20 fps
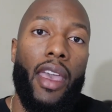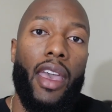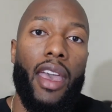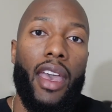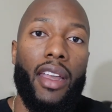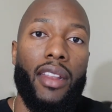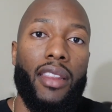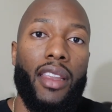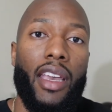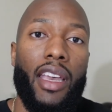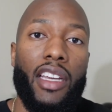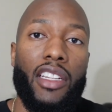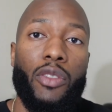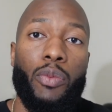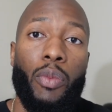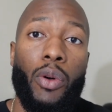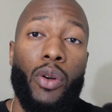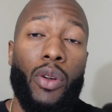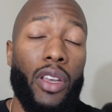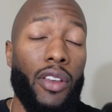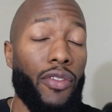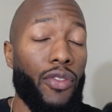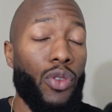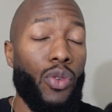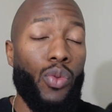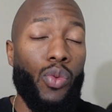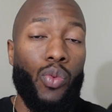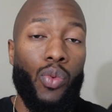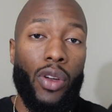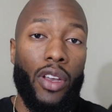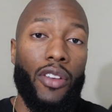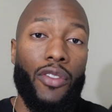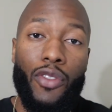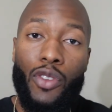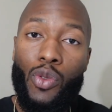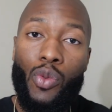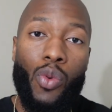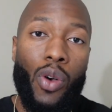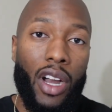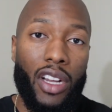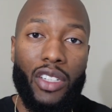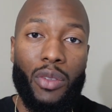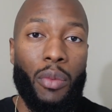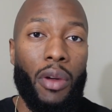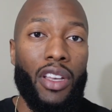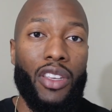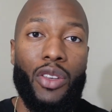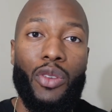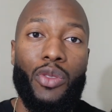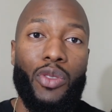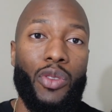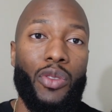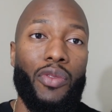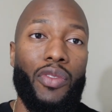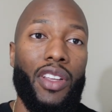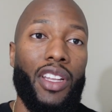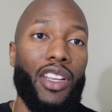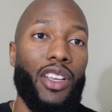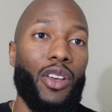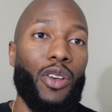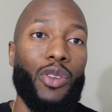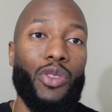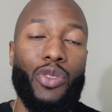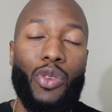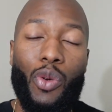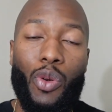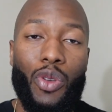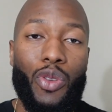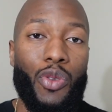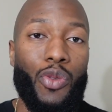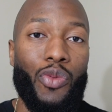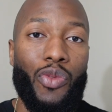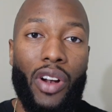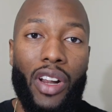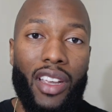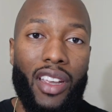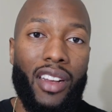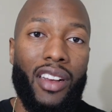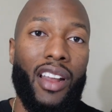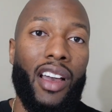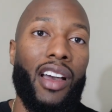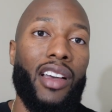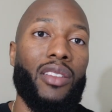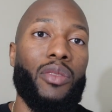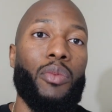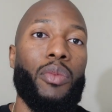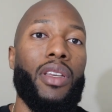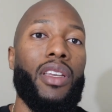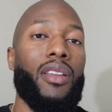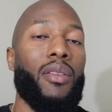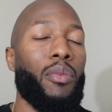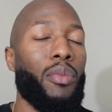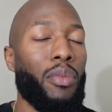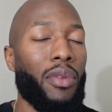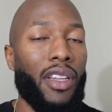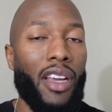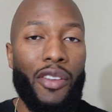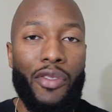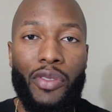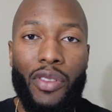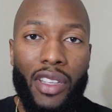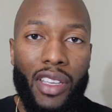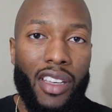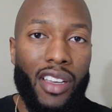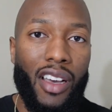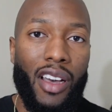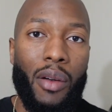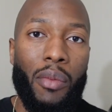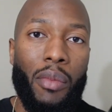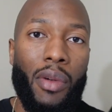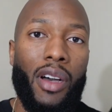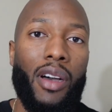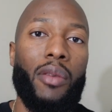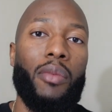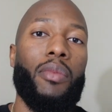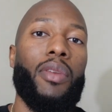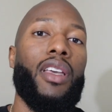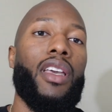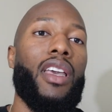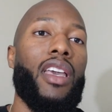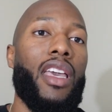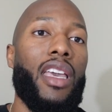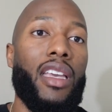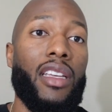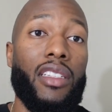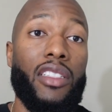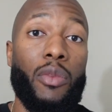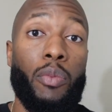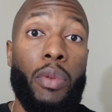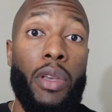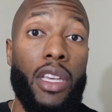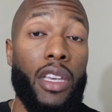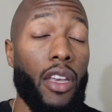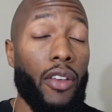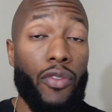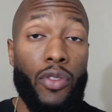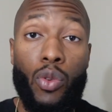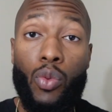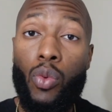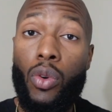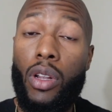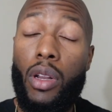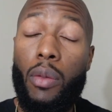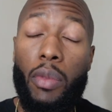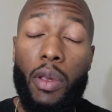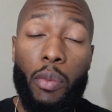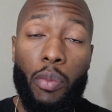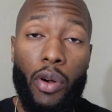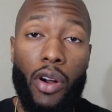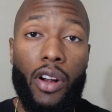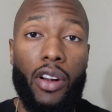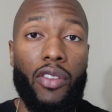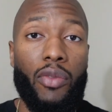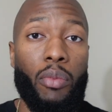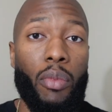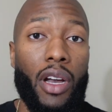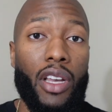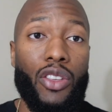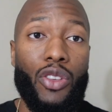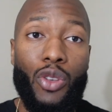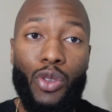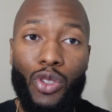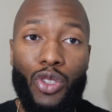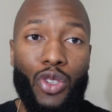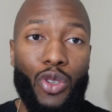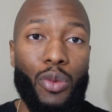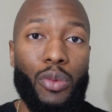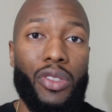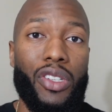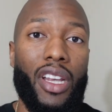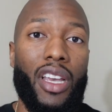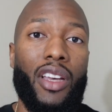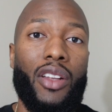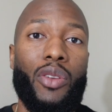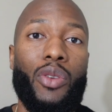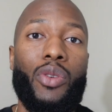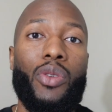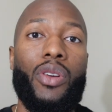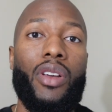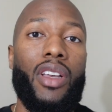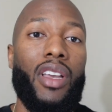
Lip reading: at the expo. If you watch my YouTube videos or you recognize me, definitely come up and speak. If you want to be part of my YouTube channel,